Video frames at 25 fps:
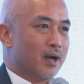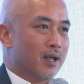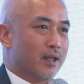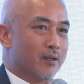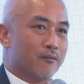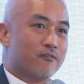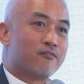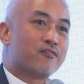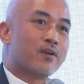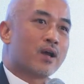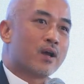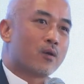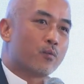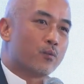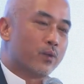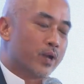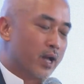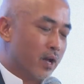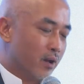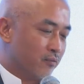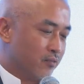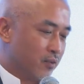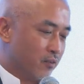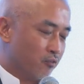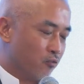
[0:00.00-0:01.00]
In fact, we
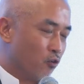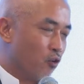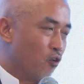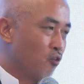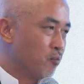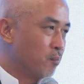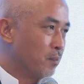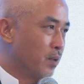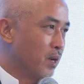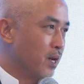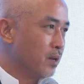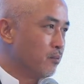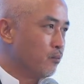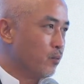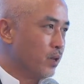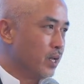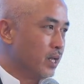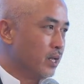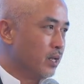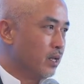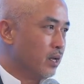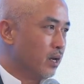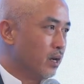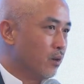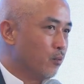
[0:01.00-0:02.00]
have the fourth brand
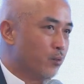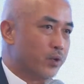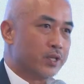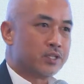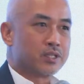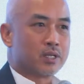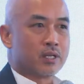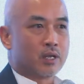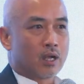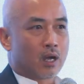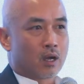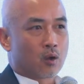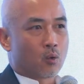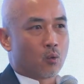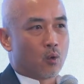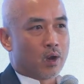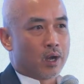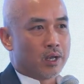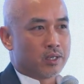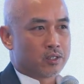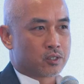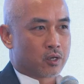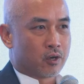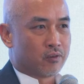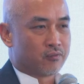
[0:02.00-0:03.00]
we recently
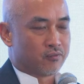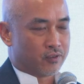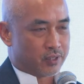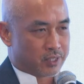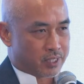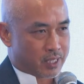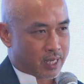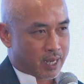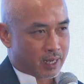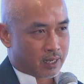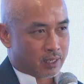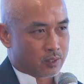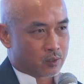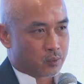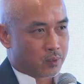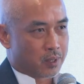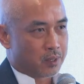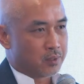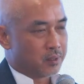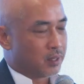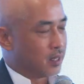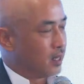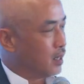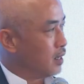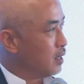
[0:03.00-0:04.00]
acquired. It's called Fireside as
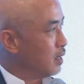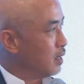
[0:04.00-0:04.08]
well.